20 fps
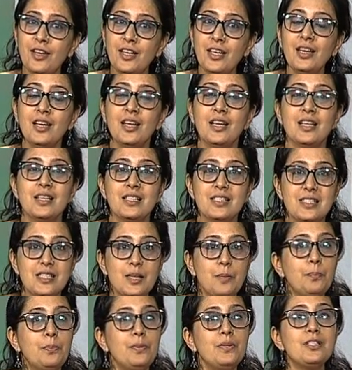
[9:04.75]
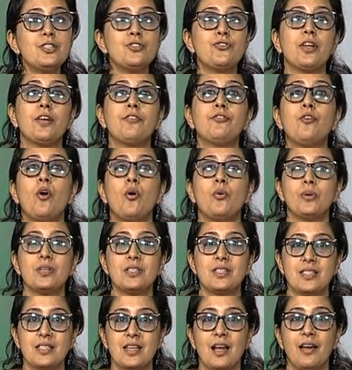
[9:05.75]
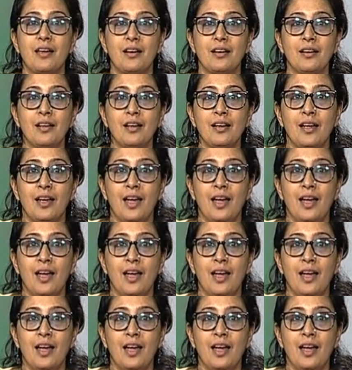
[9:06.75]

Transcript: very simple, straightforward style.